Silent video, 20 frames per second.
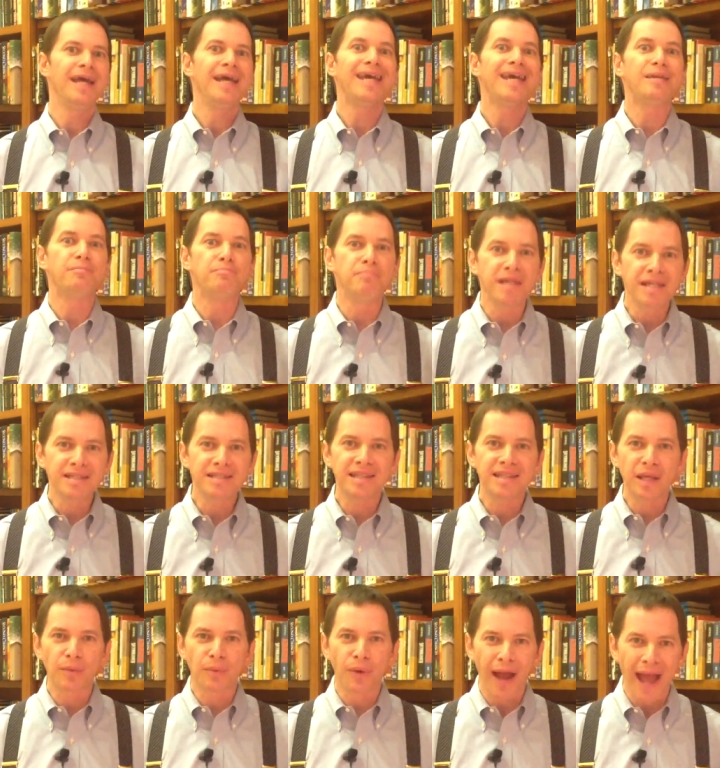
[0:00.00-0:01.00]
It means that
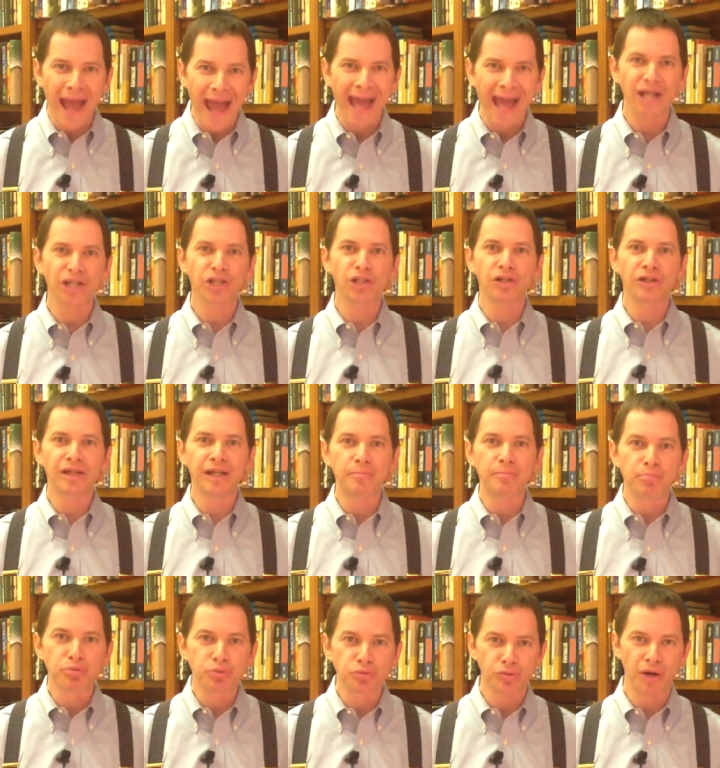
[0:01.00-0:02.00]
they were actually
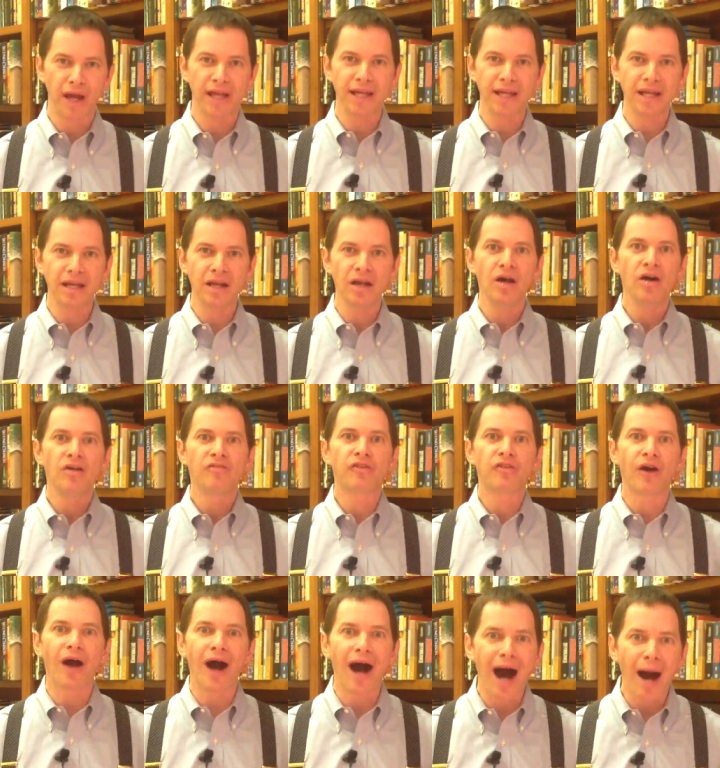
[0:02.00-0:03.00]
praying
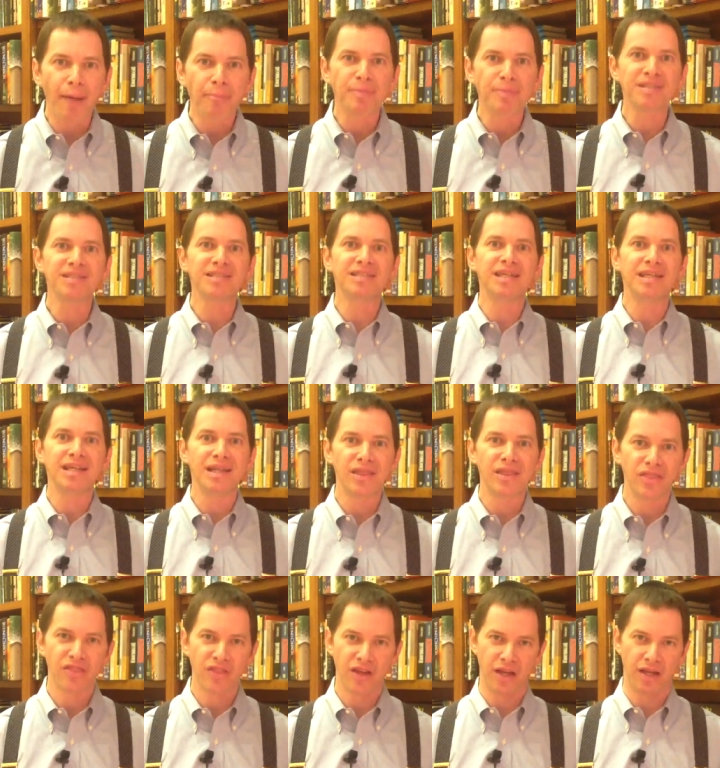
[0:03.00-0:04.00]
for opposite
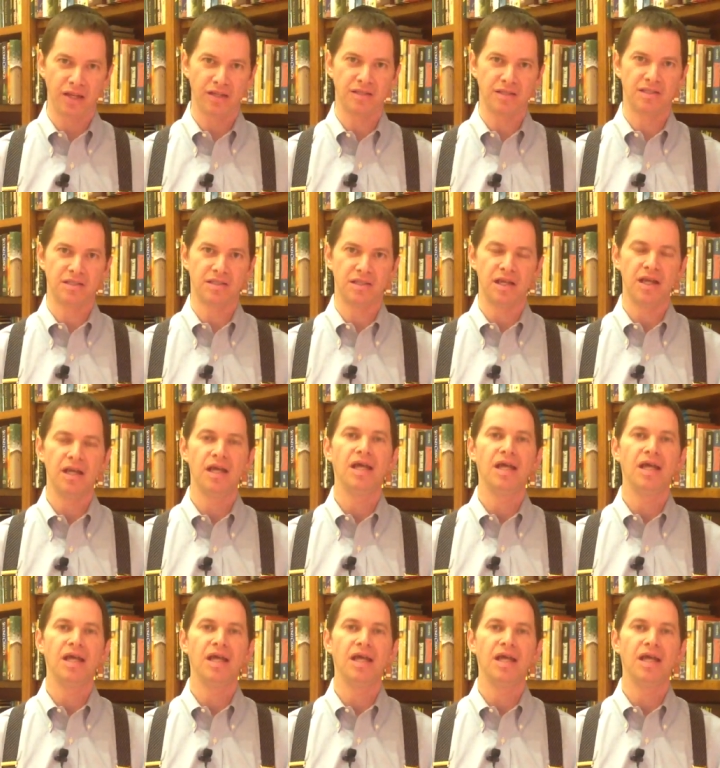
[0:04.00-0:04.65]
things.